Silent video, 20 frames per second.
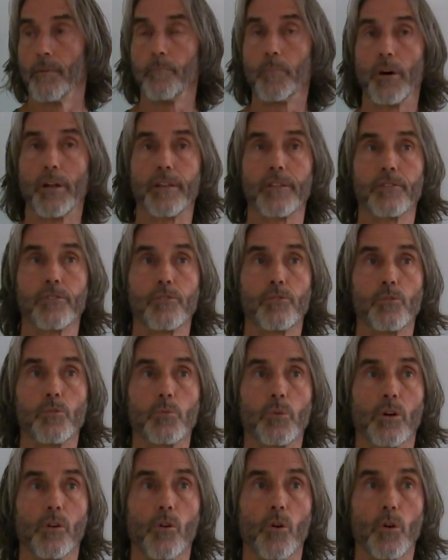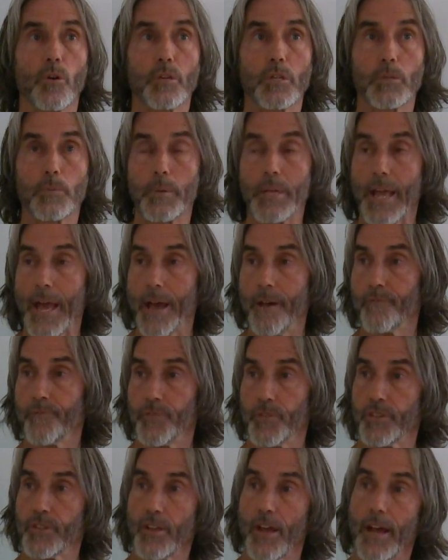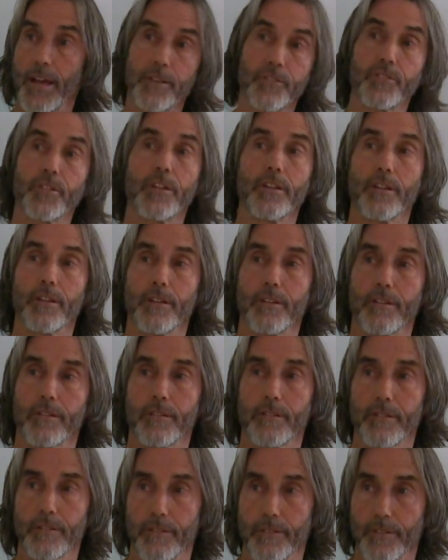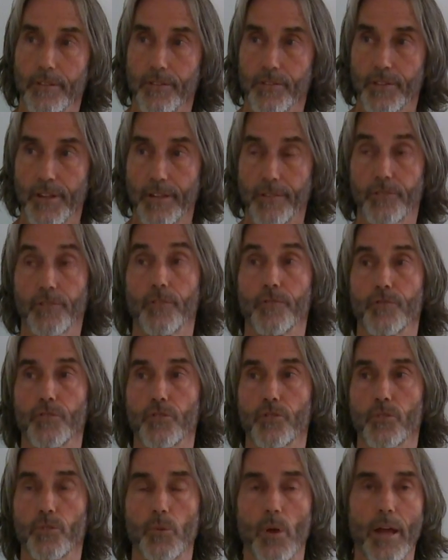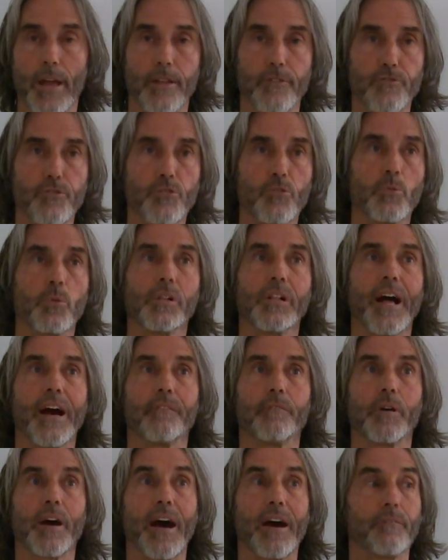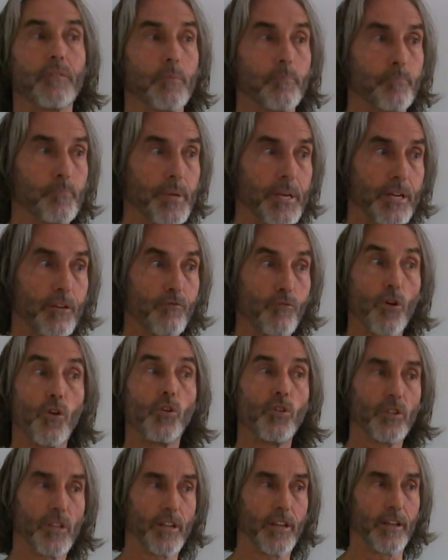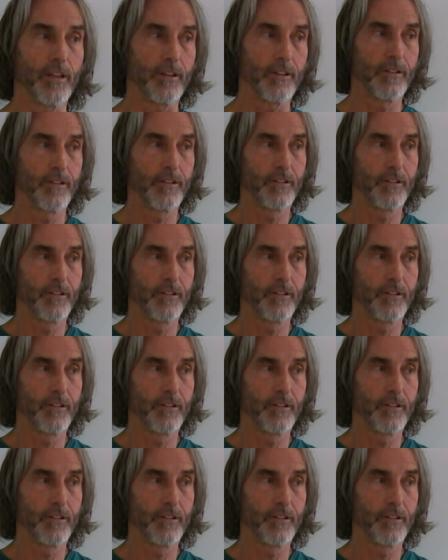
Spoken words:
But you will always be emphasized in it, the sense of you, and you will have a big role in it.